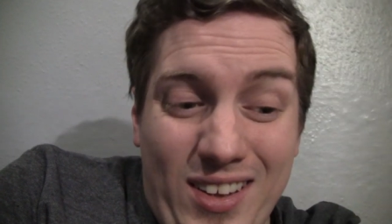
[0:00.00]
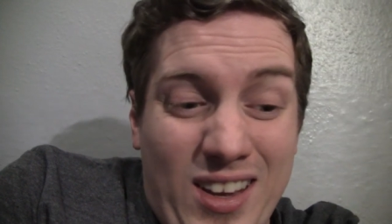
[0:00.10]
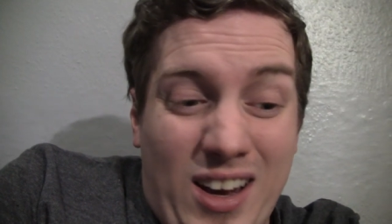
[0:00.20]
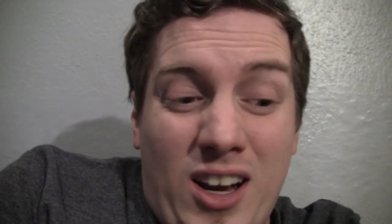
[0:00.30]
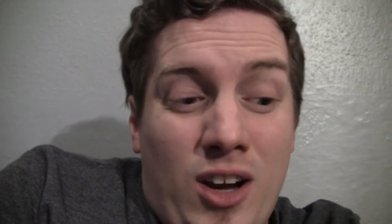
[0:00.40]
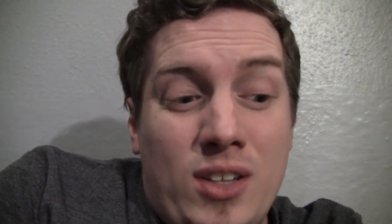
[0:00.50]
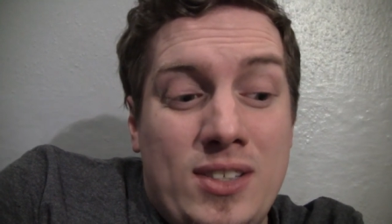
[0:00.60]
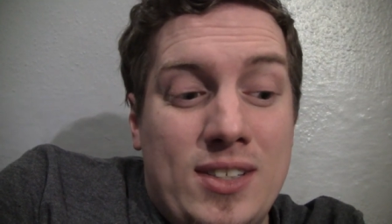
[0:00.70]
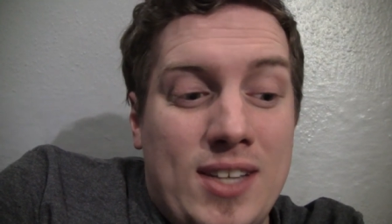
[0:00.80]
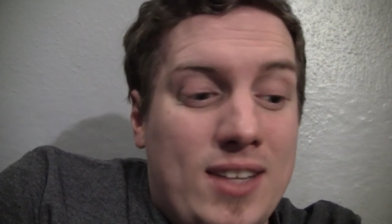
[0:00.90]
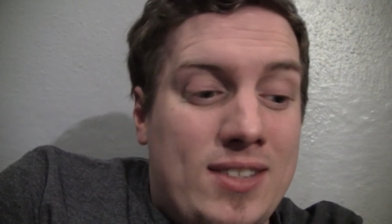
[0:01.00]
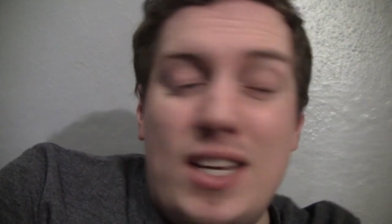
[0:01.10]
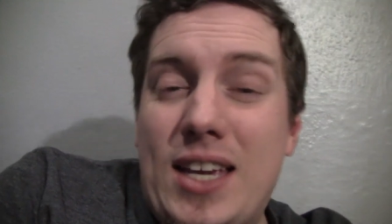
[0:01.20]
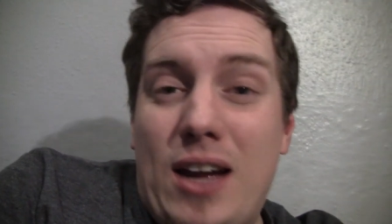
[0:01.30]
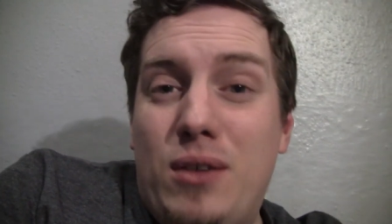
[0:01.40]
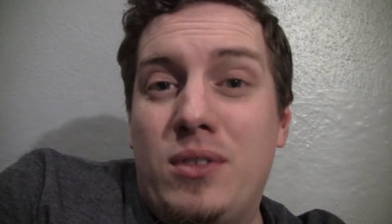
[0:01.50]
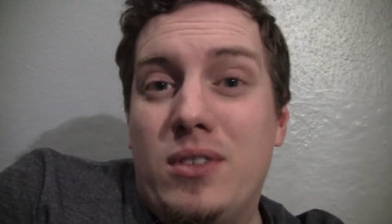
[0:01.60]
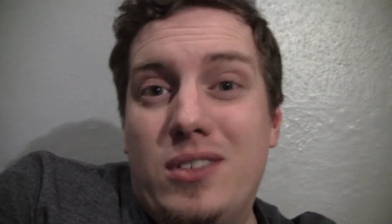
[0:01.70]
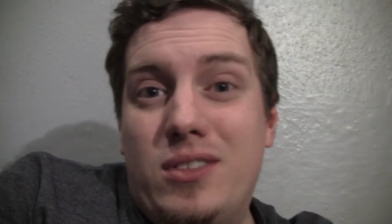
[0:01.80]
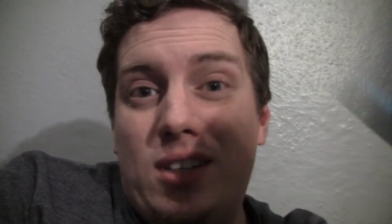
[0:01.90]
yeah, I, honestly, take take out
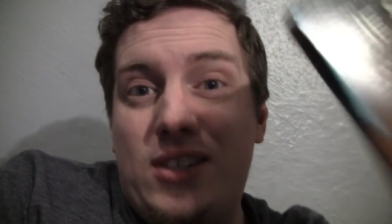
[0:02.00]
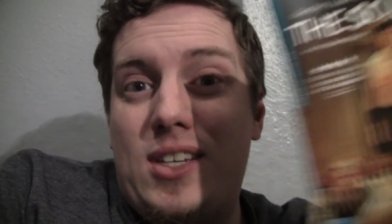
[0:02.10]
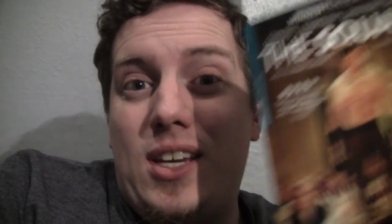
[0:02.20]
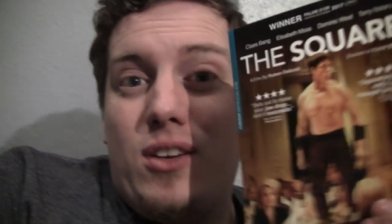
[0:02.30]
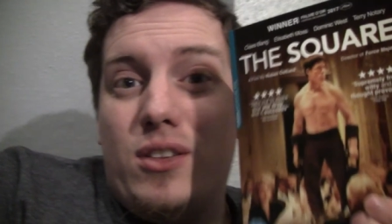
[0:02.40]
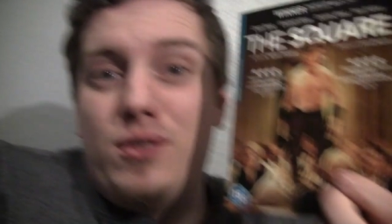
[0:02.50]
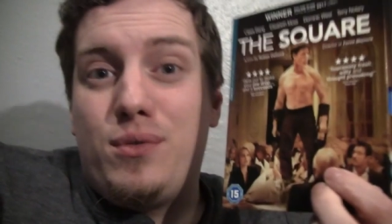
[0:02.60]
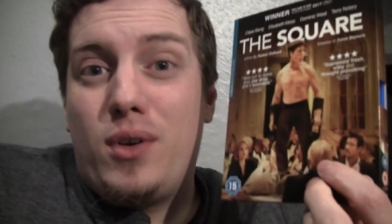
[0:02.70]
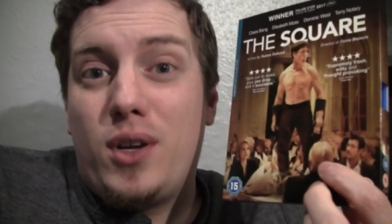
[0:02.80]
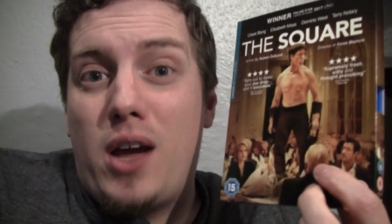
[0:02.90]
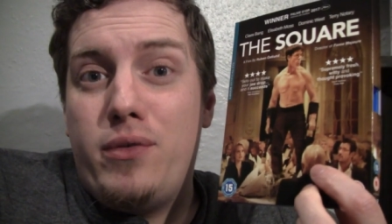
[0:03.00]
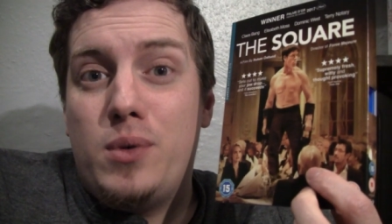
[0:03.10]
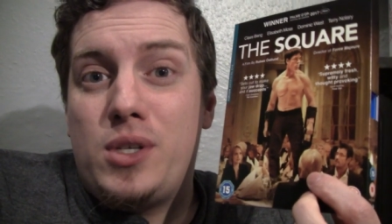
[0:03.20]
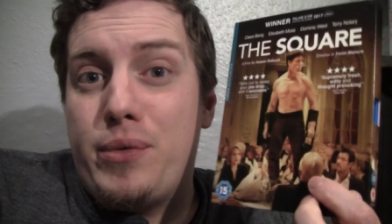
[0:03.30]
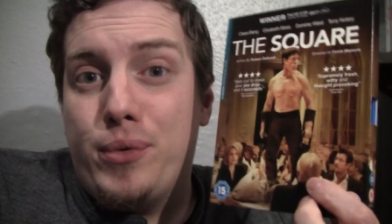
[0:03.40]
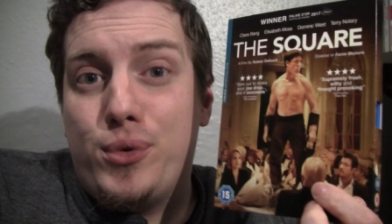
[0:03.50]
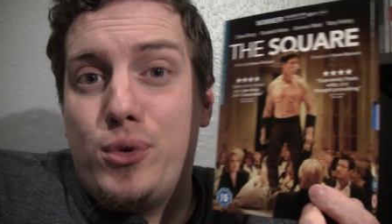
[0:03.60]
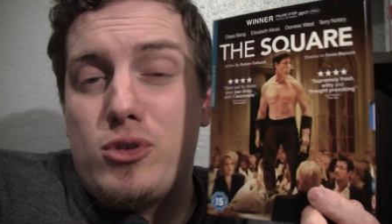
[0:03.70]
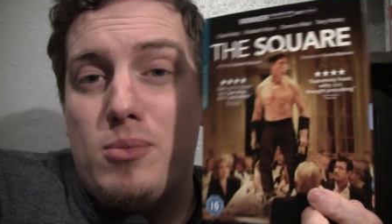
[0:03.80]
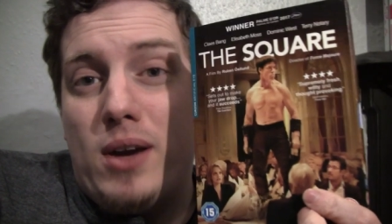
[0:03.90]
the this scene on the front cover, which everyone
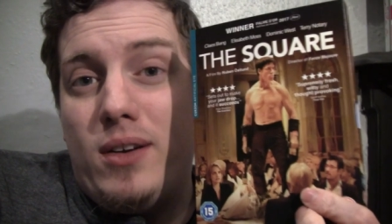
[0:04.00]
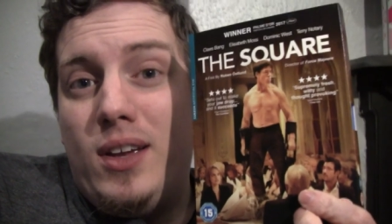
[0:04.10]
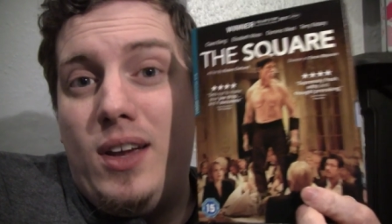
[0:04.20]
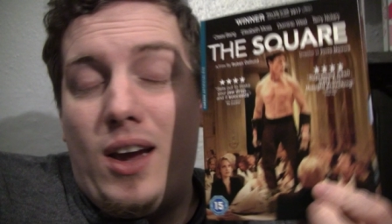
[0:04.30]
talks about,